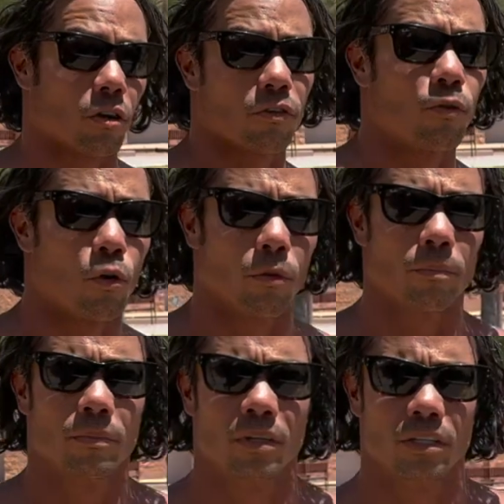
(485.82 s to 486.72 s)
our form,
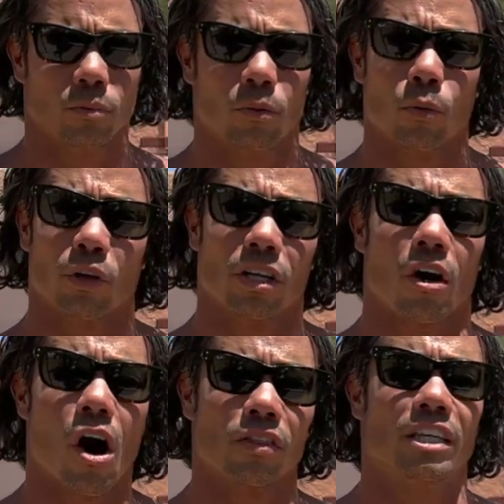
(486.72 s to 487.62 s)
because when we're working
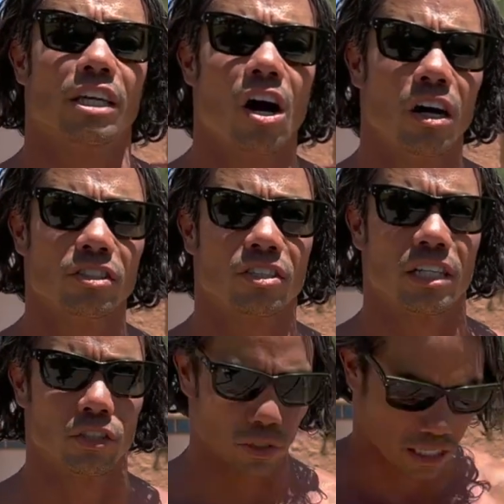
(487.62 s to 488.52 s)
on the
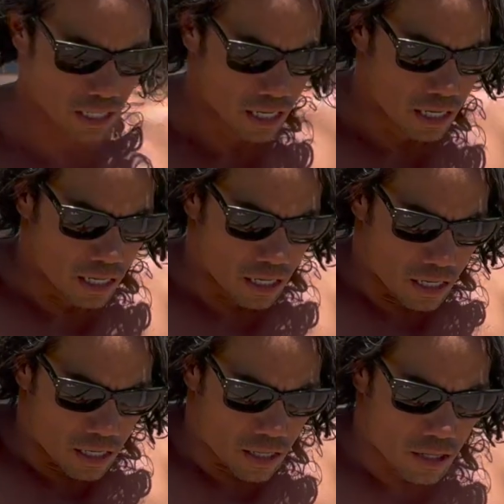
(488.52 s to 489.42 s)
concentric,
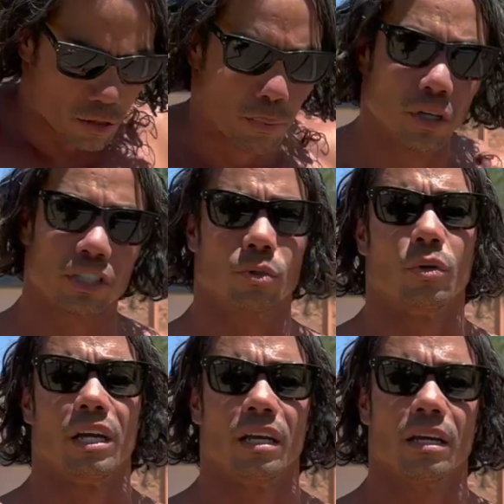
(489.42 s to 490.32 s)
the push
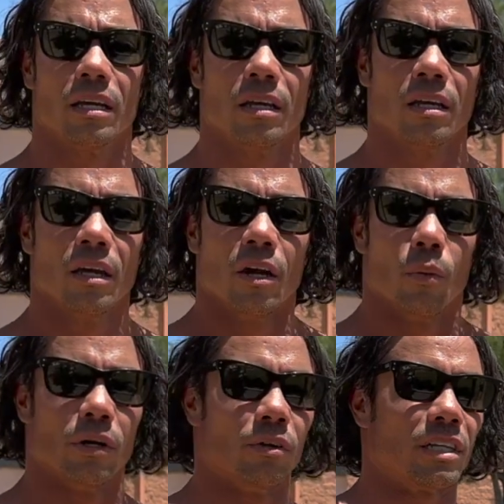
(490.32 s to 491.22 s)
away,
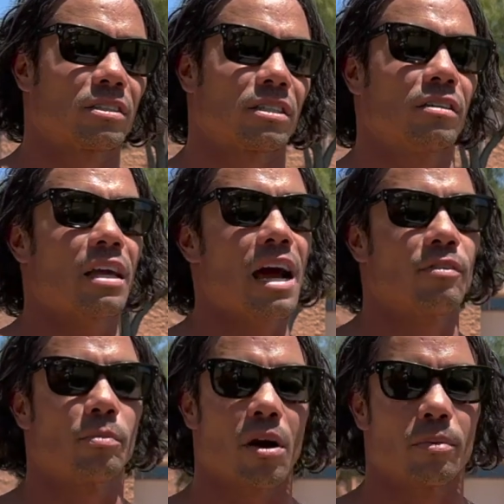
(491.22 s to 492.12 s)
we don't necessarily have
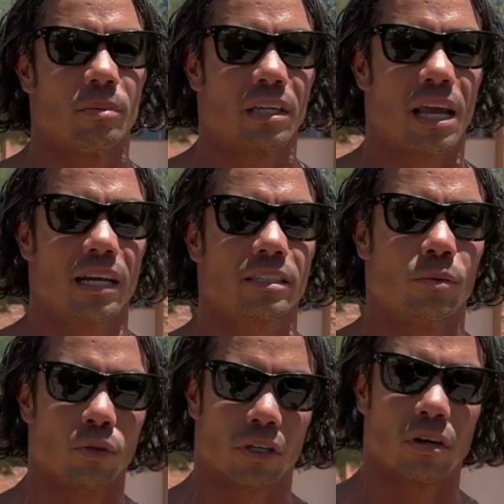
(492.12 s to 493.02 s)
the proper mechanics,
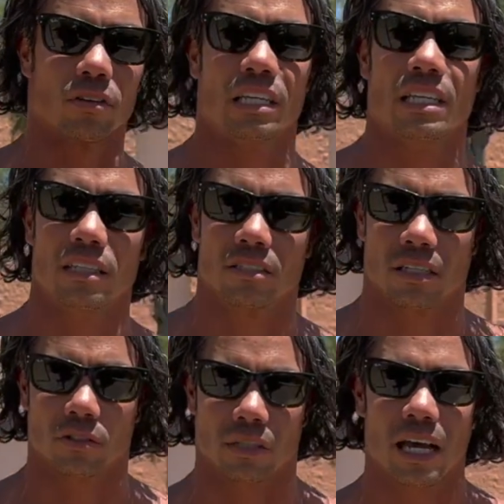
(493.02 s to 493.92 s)
and working on the
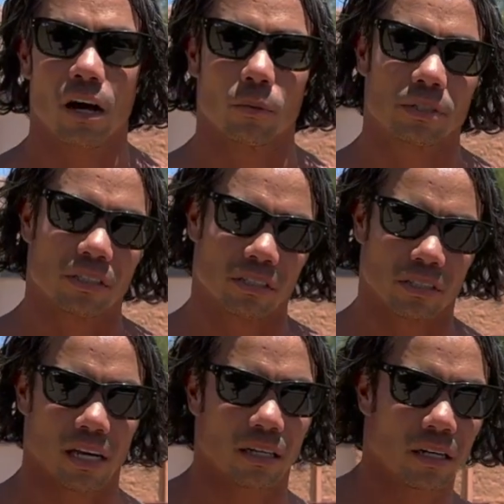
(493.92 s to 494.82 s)
eccentric helps to
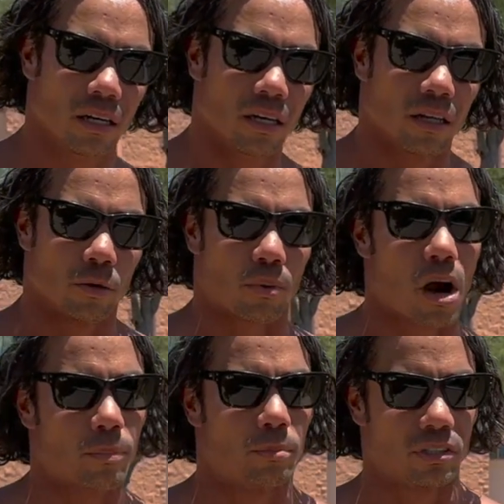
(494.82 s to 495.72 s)
set the
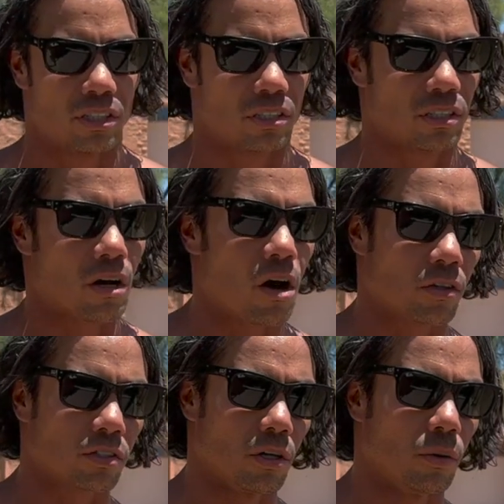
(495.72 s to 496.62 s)
proper positioning.
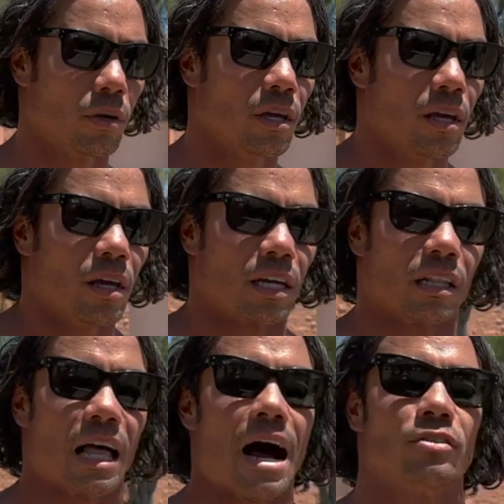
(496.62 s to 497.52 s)
Also, it
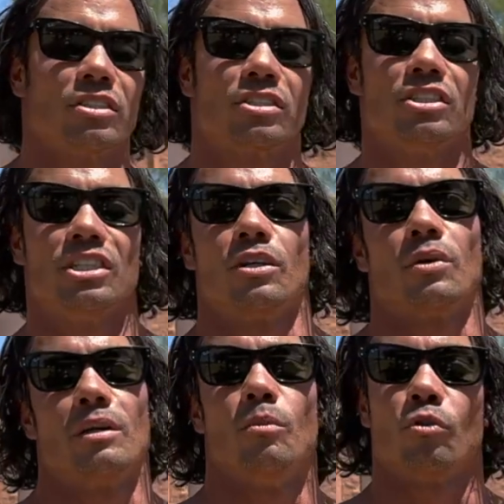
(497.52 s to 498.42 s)
allows us to
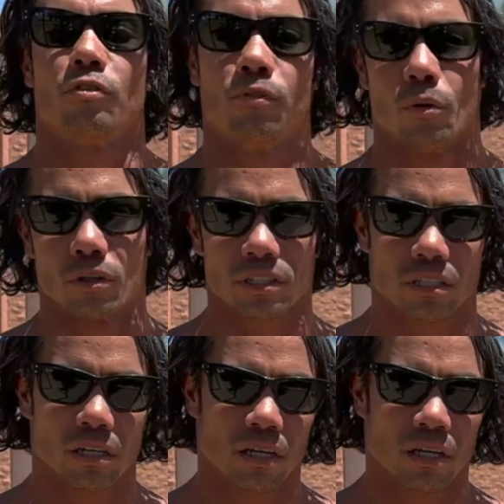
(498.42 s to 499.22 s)
generate more force.